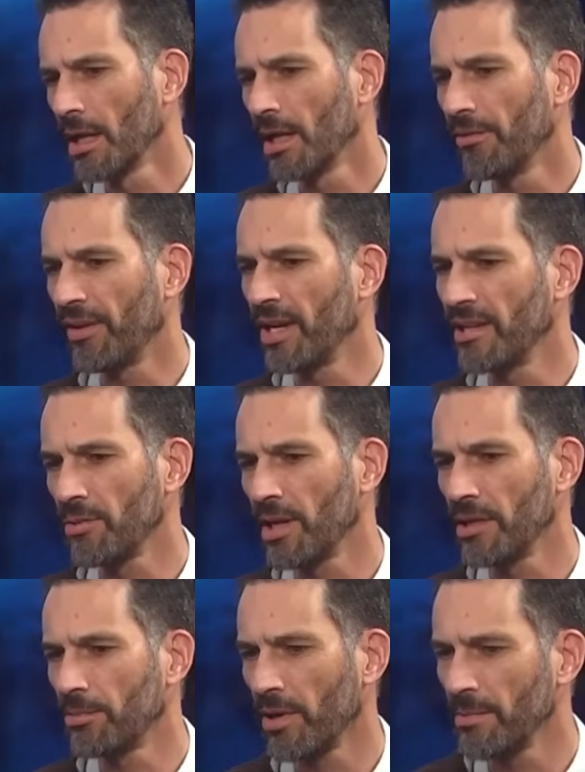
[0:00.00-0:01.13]
if an
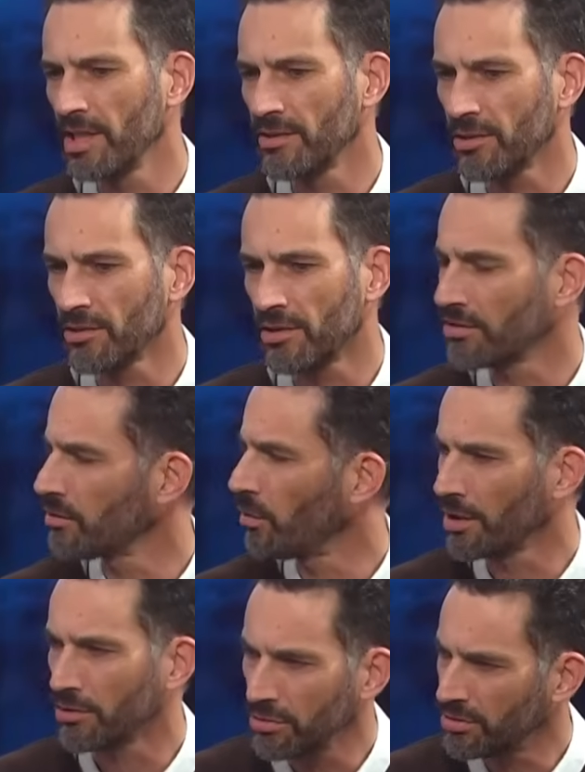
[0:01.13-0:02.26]
Israeli prime minister doesn't
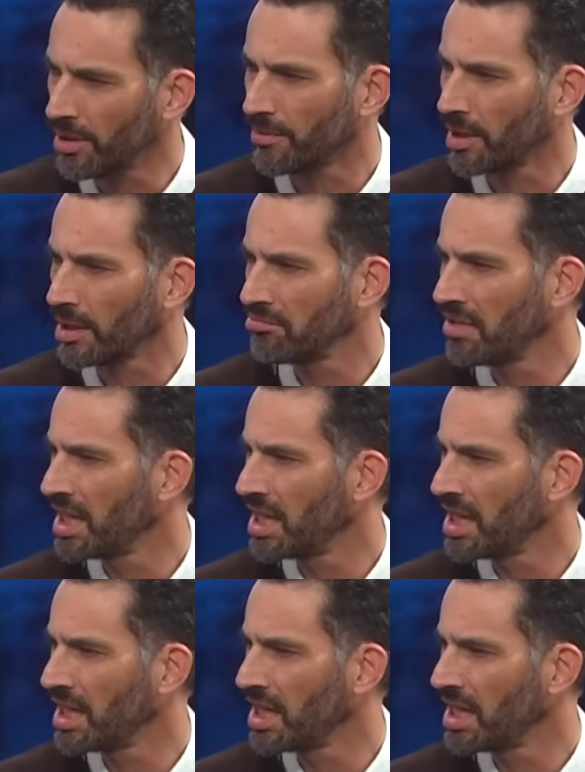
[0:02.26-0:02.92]
want to do something,